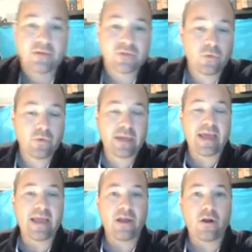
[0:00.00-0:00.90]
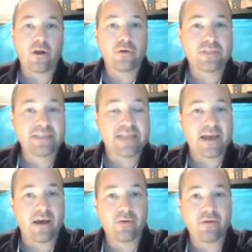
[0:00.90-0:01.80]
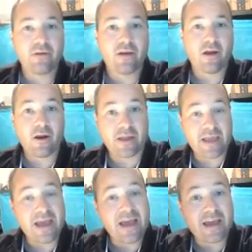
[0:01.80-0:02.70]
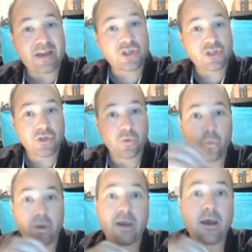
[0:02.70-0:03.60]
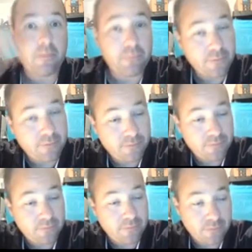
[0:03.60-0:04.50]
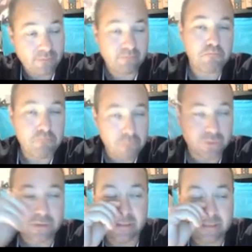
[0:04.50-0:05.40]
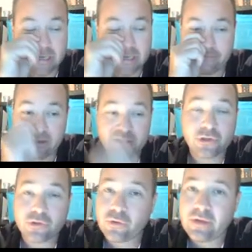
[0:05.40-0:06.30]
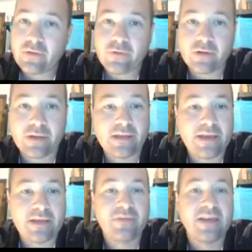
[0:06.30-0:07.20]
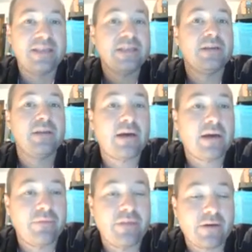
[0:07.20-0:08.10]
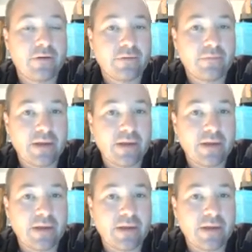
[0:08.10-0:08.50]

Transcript: So when the AR goes down, our cash went up most of the time, unless you're told differently, like they didn't, their